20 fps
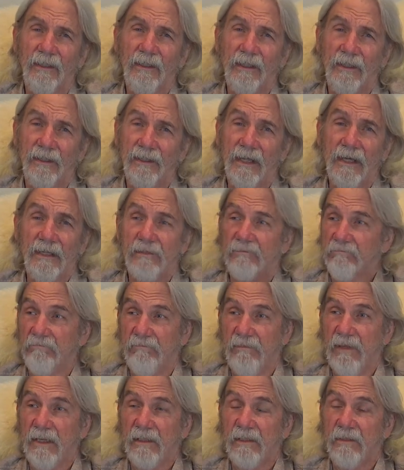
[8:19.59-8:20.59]
And
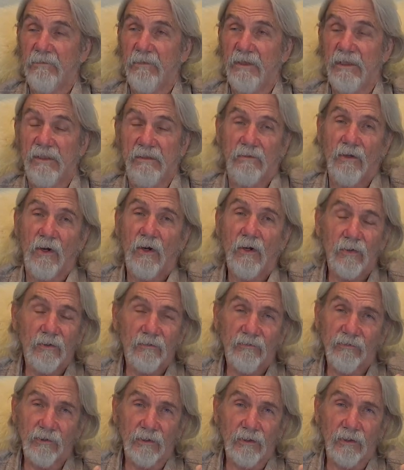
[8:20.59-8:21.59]
that that could be
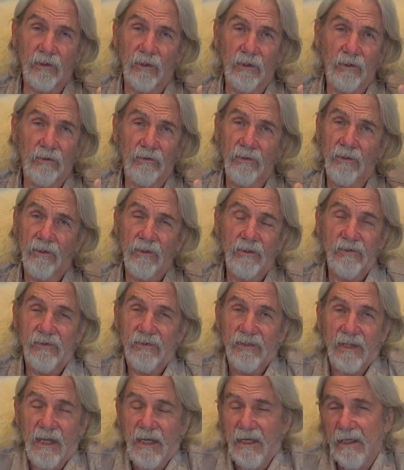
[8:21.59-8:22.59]
hurtful or
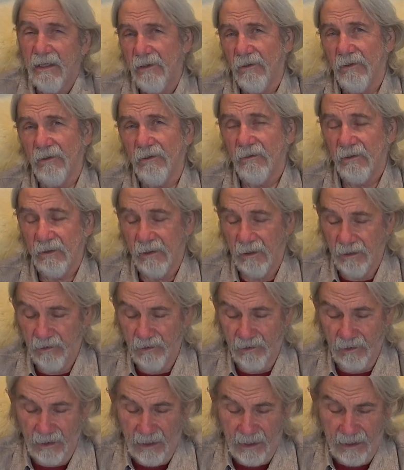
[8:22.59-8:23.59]
sad on on
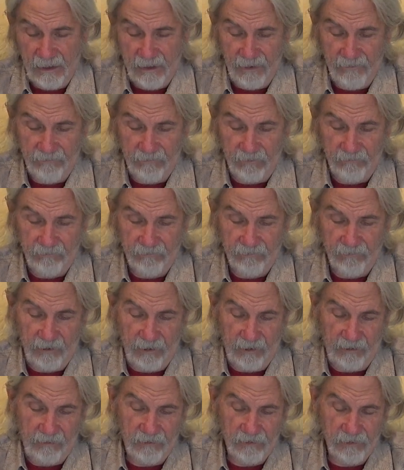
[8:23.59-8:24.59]
a lot of different
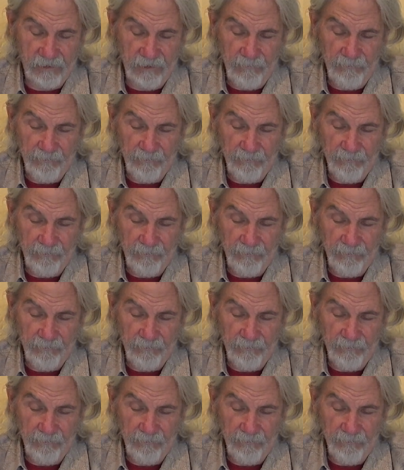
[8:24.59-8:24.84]
fronts.